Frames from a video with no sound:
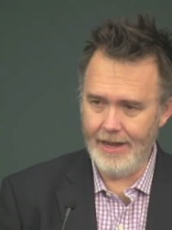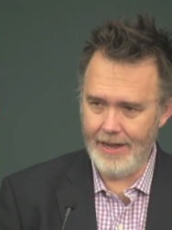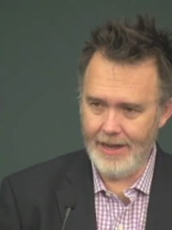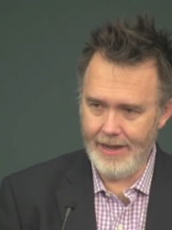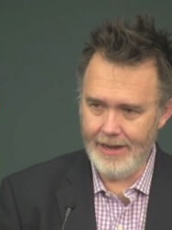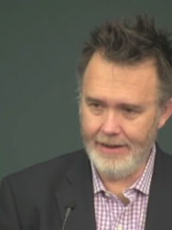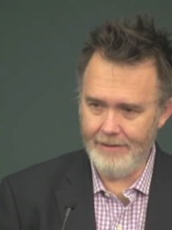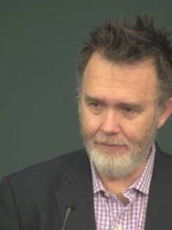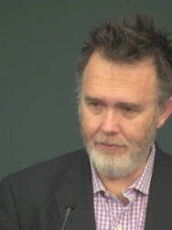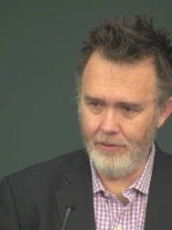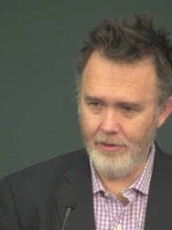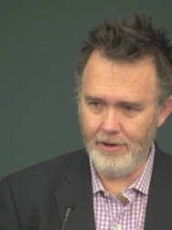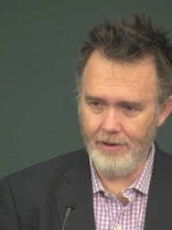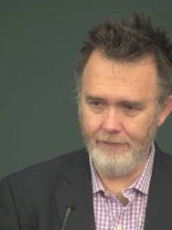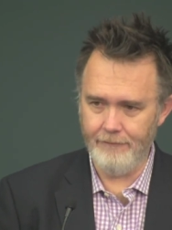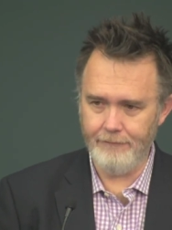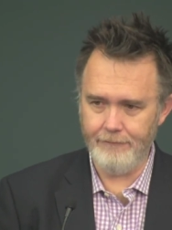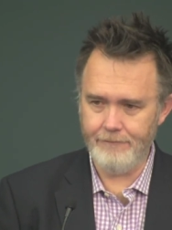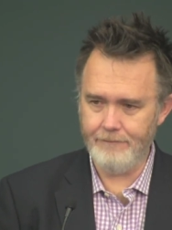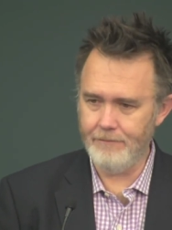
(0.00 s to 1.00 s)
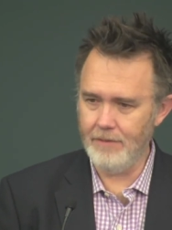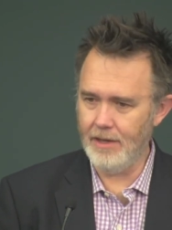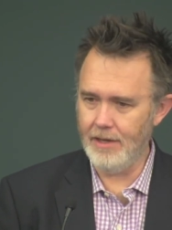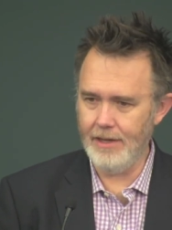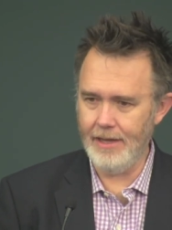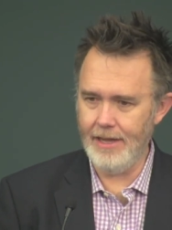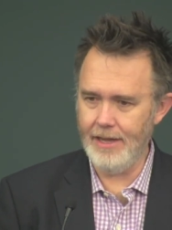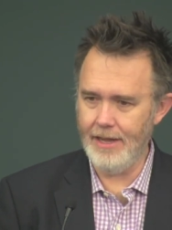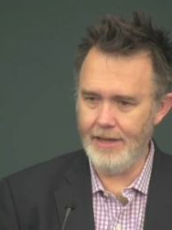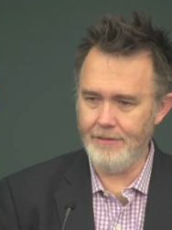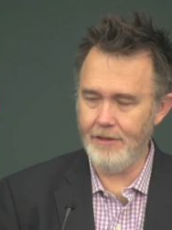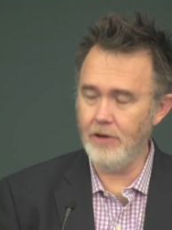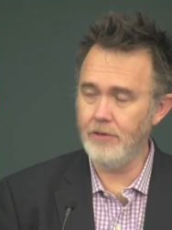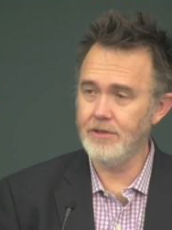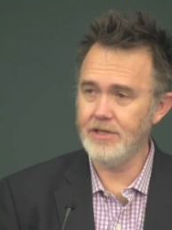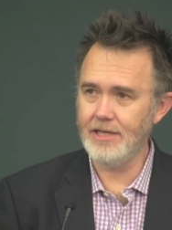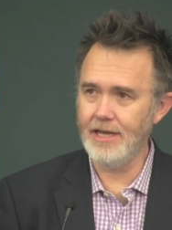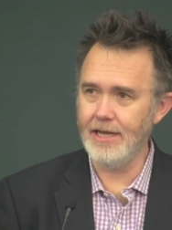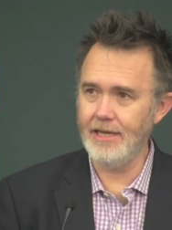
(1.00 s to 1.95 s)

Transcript: I would have in those